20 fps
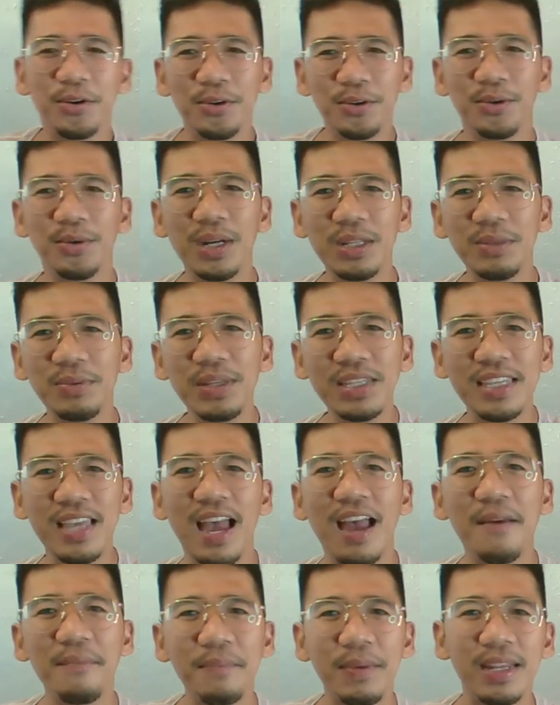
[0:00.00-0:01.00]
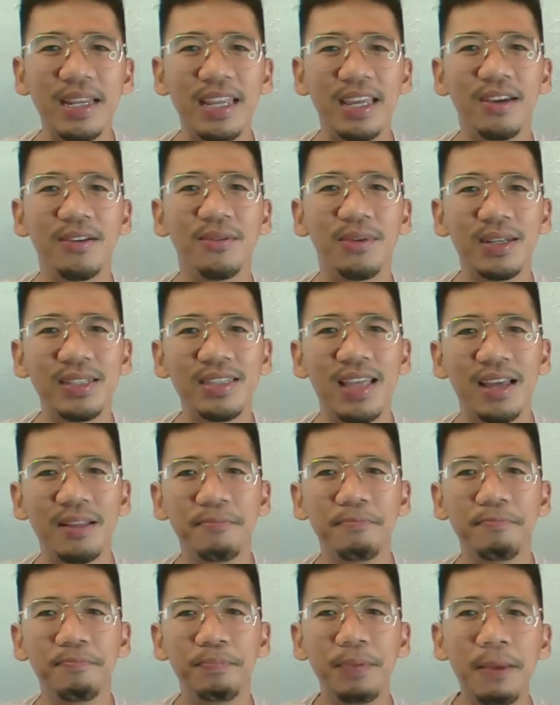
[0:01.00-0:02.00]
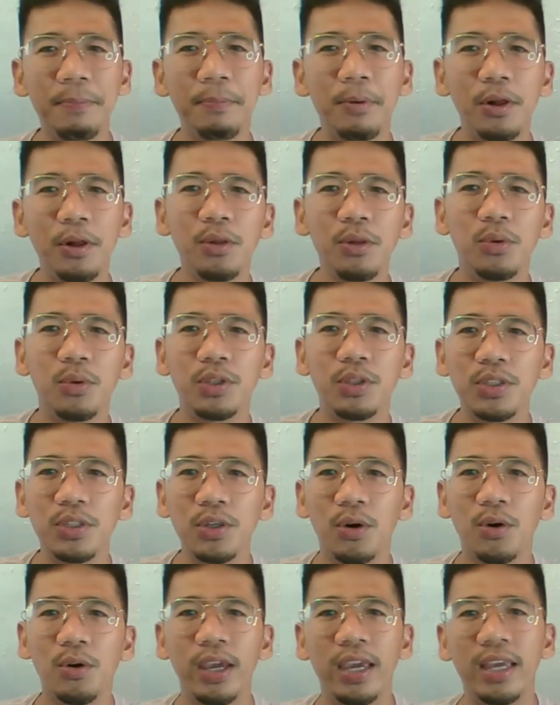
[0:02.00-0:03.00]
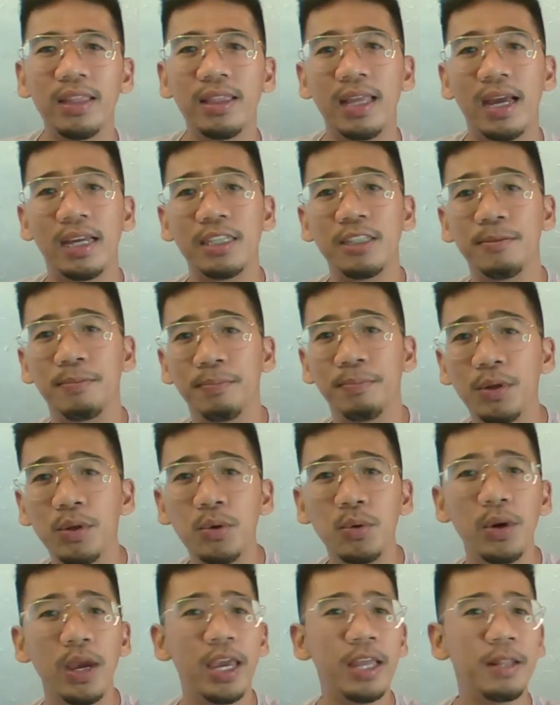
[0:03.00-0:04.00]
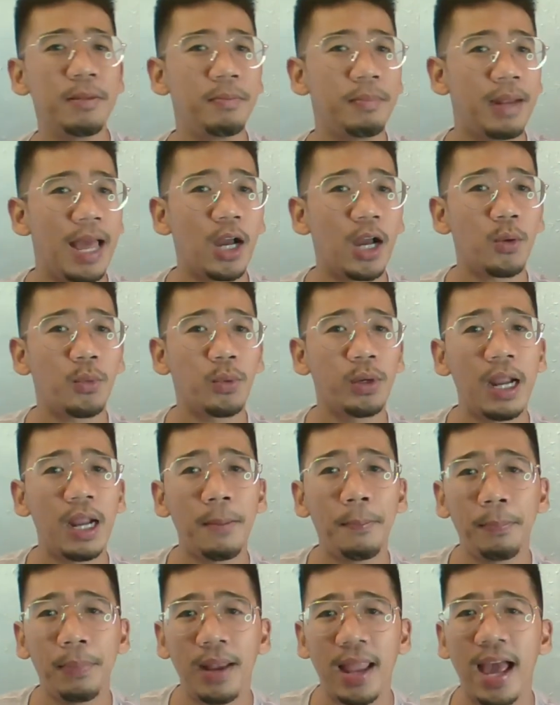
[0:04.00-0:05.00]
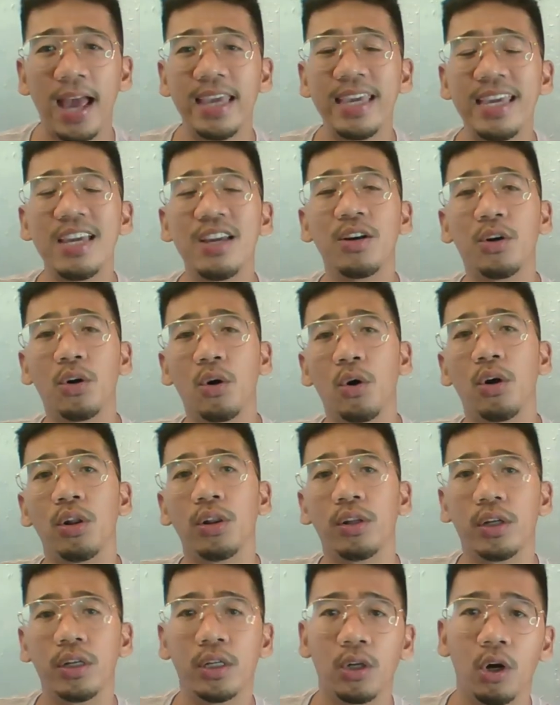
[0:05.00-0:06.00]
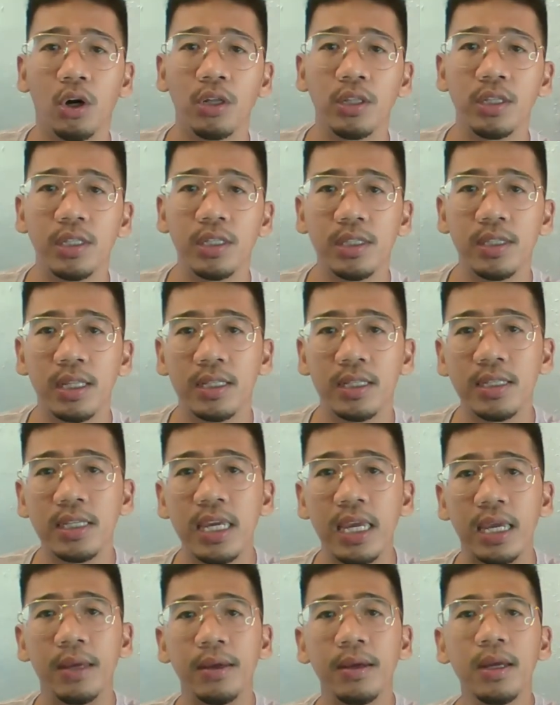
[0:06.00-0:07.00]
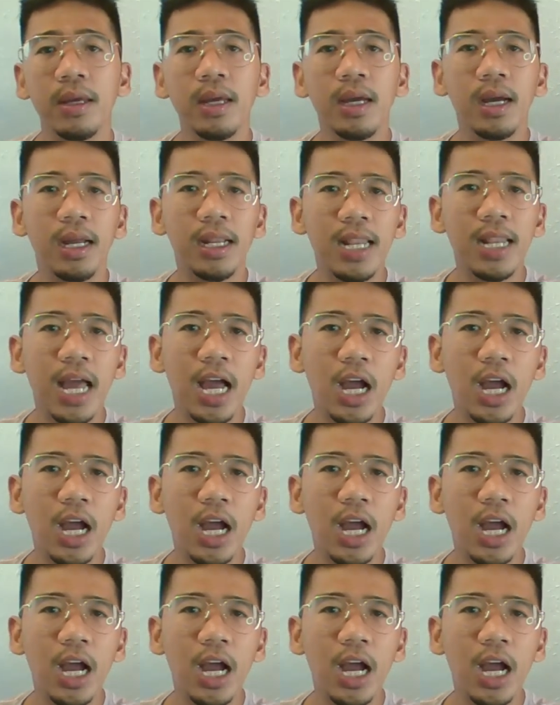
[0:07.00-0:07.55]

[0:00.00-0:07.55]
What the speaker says: So what was happening was that people who saw it as blue and black were applying color constancy,